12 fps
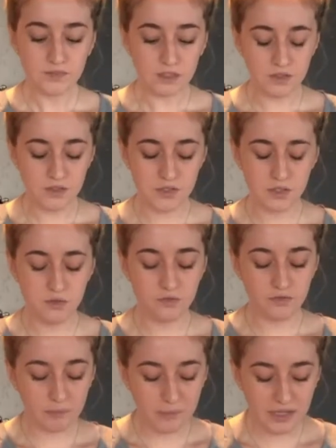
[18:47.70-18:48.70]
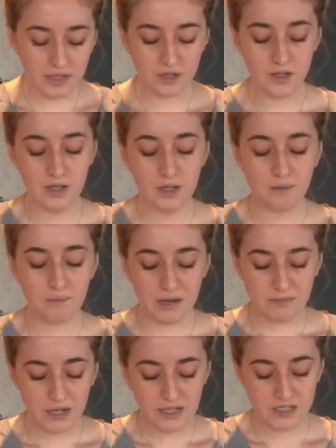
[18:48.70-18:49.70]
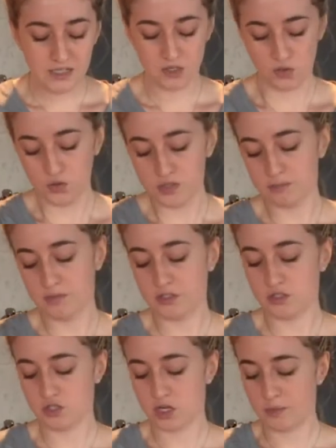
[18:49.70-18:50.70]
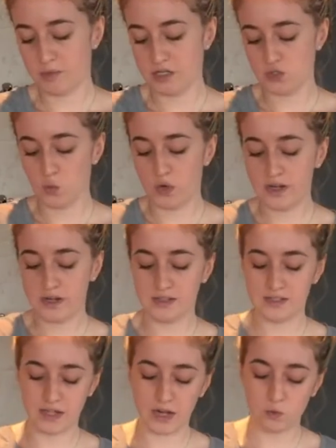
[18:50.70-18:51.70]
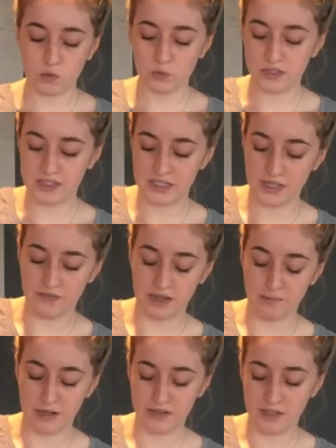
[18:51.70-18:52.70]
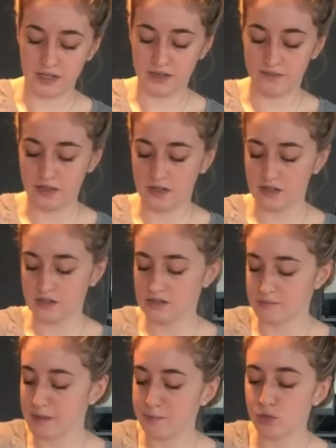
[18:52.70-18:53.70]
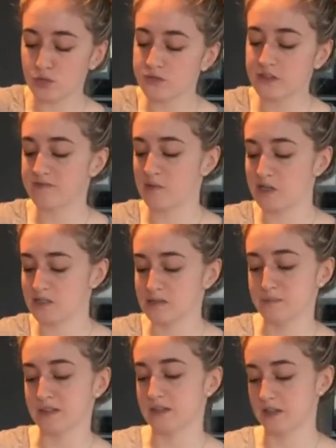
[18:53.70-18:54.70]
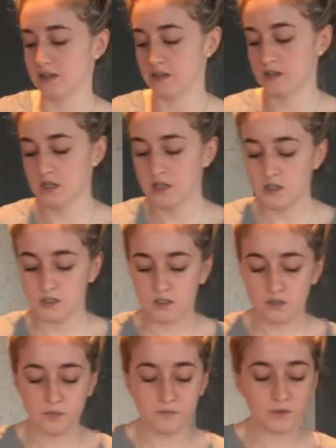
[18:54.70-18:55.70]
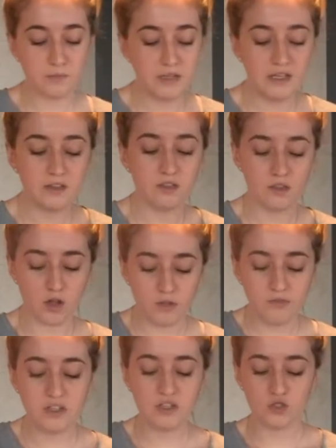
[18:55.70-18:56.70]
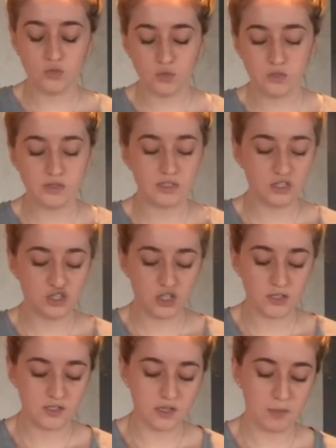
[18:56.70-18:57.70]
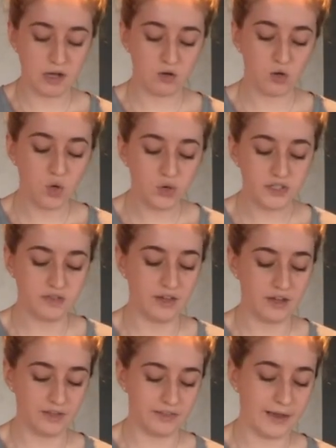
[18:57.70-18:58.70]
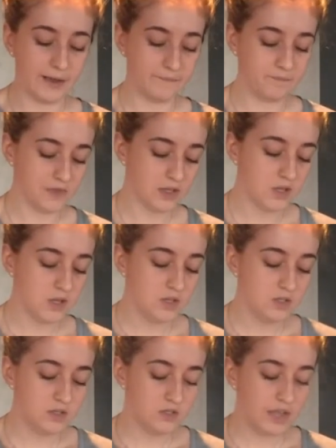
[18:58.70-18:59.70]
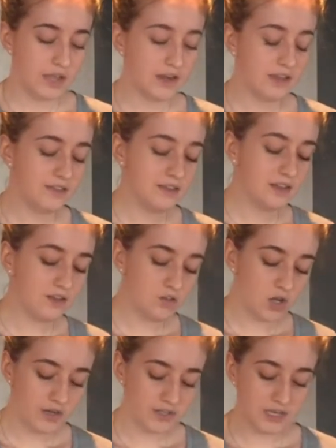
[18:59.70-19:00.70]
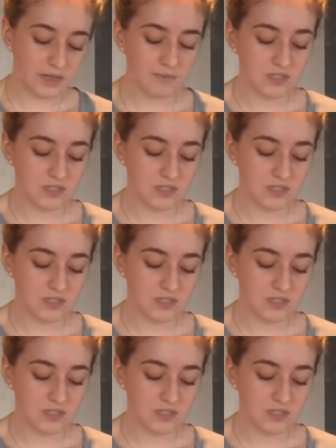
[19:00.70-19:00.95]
So for me, my mindset ultimately determines what it is that I will receive in my life. It is my proof of possibility. So for me, all these tools is just about cultivating that. And I think that a lot of times the